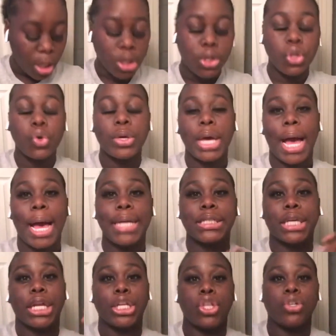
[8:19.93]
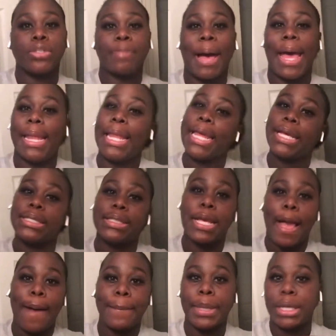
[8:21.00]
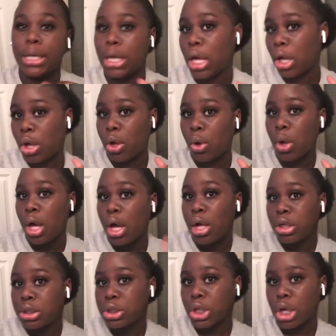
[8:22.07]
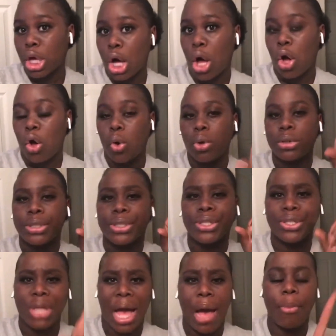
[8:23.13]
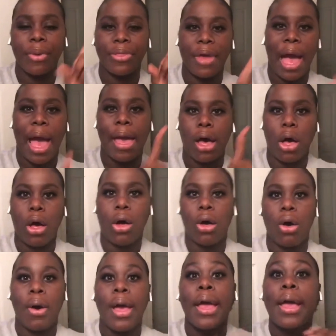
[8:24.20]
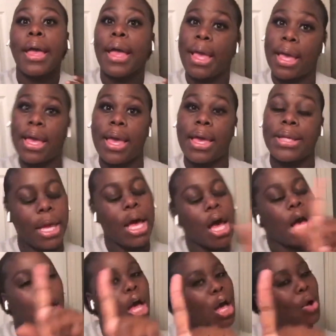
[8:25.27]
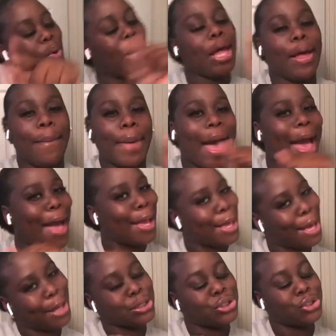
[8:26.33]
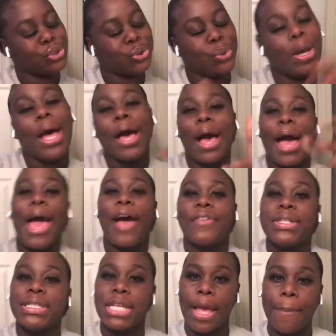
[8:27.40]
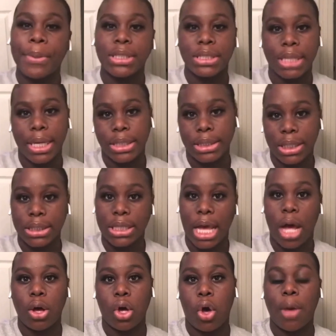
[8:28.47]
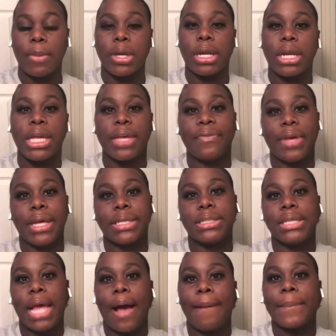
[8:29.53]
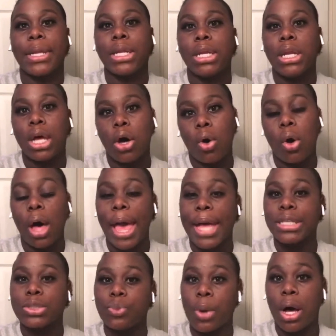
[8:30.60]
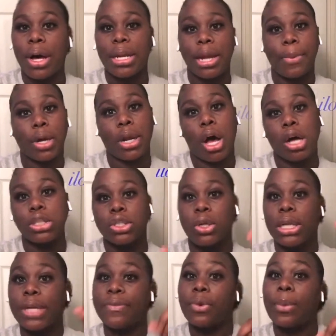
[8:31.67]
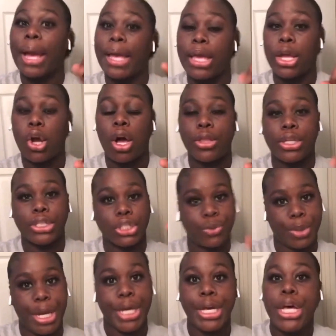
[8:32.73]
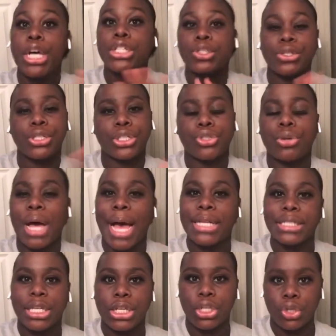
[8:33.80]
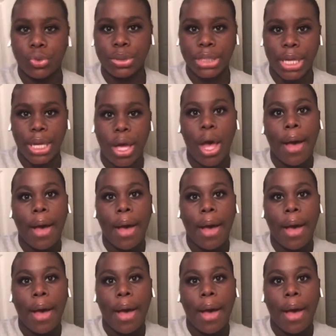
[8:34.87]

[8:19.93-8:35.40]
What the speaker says: you guys can use my link down below to go shop with HighOh. And hold up, I got you. I have a 10% discount code. I'm gonna leave it down below as well, and I'm gonna also leave it right here on the screen so that you guys can use it